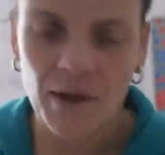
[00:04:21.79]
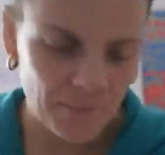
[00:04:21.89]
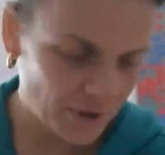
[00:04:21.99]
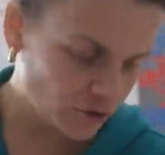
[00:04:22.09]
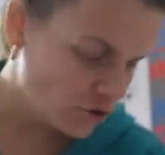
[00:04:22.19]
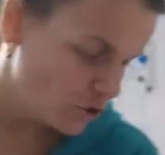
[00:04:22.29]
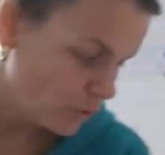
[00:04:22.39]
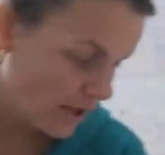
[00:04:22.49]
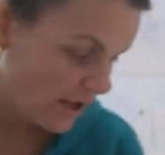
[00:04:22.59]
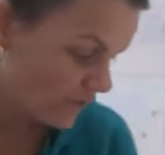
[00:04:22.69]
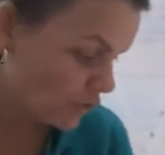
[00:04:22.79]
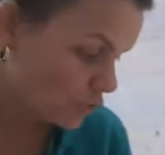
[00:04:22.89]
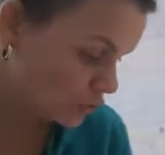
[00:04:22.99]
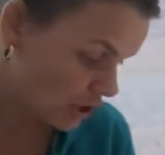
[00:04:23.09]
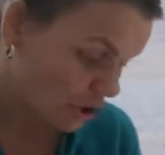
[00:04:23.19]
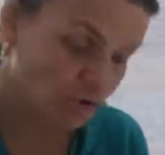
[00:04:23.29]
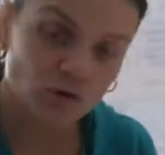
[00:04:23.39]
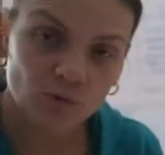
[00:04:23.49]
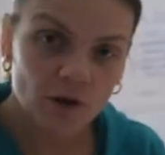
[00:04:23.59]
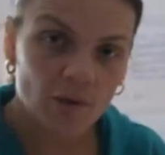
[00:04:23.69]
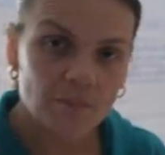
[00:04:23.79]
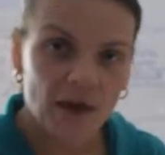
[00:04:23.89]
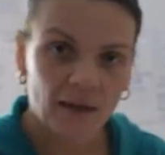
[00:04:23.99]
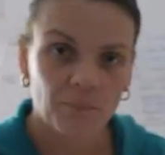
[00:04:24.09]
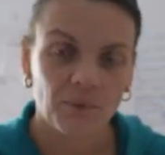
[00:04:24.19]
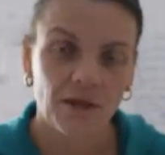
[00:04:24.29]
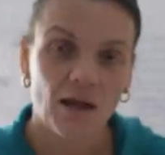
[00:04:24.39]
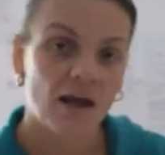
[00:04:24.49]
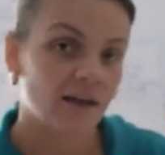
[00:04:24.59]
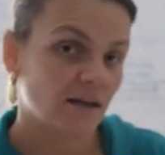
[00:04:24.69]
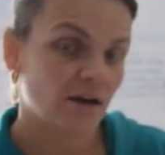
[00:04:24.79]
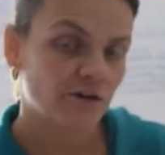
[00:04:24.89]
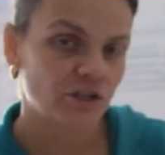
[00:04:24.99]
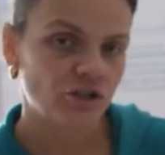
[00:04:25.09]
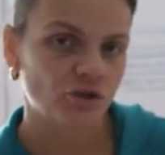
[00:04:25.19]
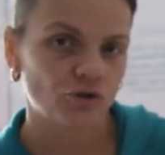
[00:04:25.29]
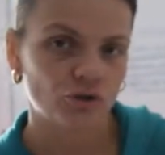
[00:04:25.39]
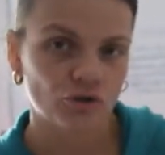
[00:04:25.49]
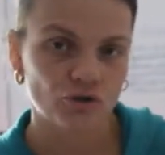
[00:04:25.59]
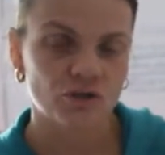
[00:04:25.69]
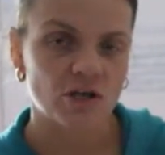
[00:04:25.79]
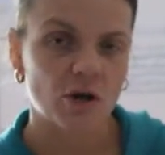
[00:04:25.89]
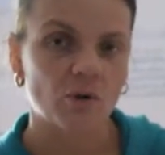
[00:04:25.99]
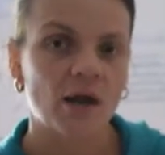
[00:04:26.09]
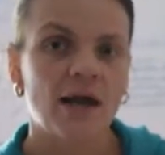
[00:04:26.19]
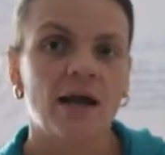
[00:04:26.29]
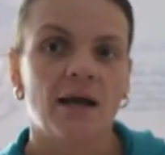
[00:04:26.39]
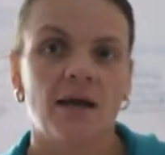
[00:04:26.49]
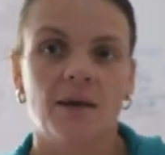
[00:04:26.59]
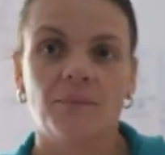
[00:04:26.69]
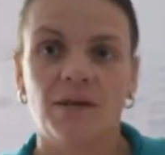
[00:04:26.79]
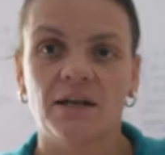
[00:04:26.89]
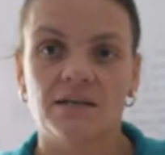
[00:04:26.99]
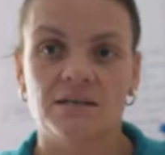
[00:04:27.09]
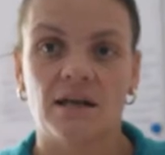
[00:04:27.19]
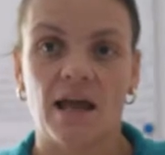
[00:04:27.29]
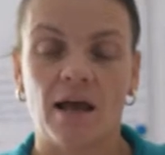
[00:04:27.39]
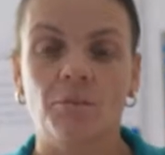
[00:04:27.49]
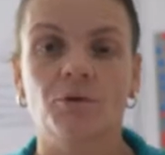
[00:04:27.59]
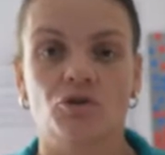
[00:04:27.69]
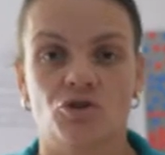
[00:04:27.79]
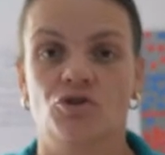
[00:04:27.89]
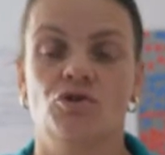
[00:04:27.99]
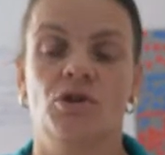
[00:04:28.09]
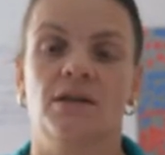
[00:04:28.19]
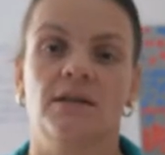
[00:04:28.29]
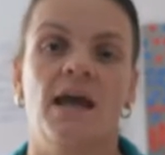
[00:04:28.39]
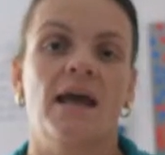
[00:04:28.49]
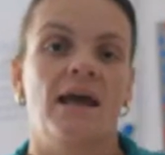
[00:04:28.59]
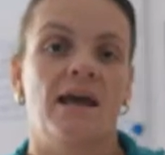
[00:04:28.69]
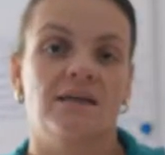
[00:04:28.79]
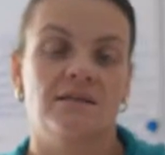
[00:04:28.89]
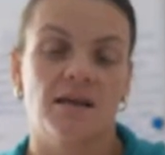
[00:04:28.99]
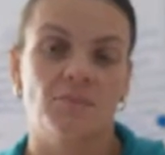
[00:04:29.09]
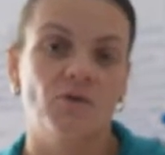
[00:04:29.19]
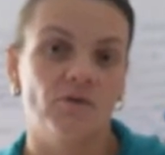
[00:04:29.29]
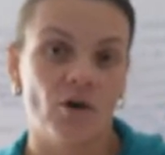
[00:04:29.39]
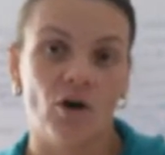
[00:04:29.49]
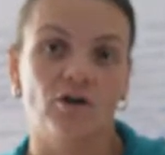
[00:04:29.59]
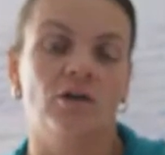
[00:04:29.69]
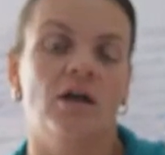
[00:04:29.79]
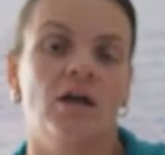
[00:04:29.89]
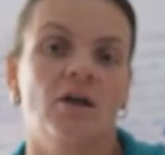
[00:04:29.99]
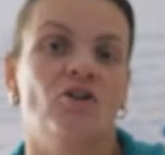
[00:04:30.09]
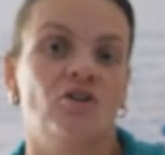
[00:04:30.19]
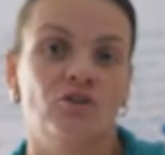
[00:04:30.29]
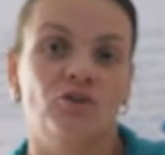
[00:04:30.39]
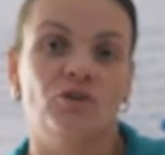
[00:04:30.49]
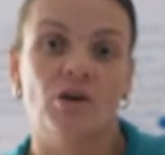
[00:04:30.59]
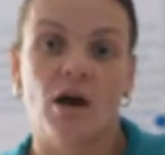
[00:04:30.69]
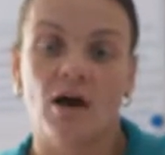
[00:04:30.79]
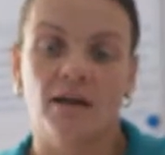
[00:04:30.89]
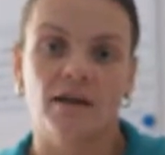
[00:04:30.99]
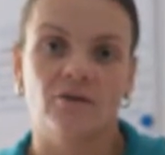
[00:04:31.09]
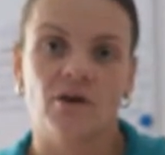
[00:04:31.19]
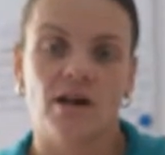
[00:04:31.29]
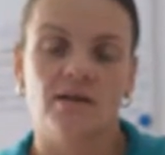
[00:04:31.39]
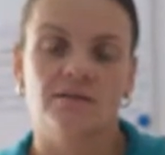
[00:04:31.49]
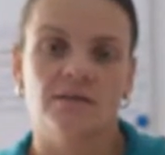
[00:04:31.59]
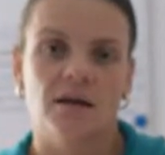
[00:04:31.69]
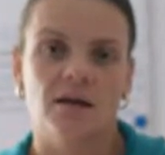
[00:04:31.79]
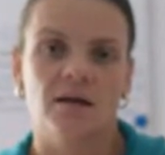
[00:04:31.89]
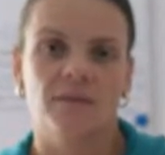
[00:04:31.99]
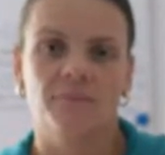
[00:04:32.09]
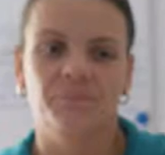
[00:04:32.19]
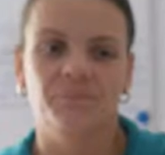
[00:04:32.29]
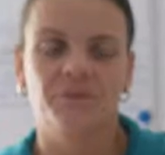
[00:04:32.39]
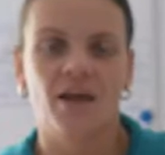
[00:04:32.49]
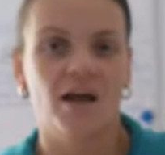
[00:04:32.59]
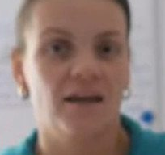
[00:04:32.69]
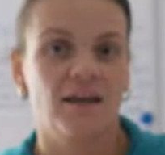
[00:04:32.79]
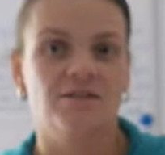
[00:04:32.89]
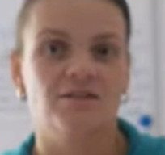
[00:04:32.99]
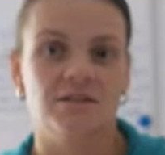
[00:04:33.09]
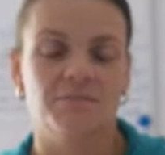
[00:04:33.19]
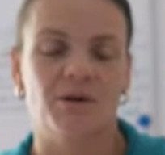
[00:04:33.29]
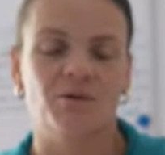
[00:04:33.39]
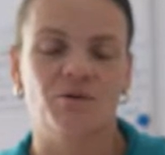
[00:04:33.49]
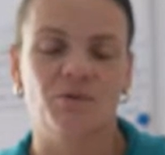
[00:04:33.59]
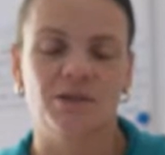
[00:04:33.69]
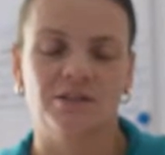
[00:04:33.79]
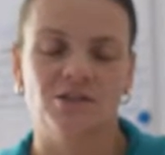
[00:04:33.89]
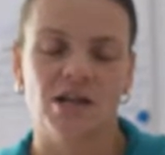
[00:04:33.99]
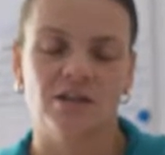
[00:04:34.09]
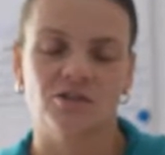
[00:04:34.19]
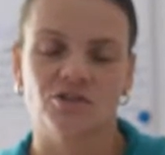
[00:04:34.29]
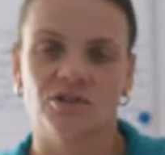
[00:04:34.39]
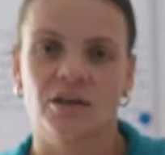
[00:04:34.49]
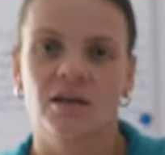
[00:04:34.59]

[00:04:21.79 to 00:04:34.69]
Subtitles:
mapping too. If you don't do blob mapping, I encourage you to do so. It is going to help your student as they move on through the higher grades. I actually spoke to a challenged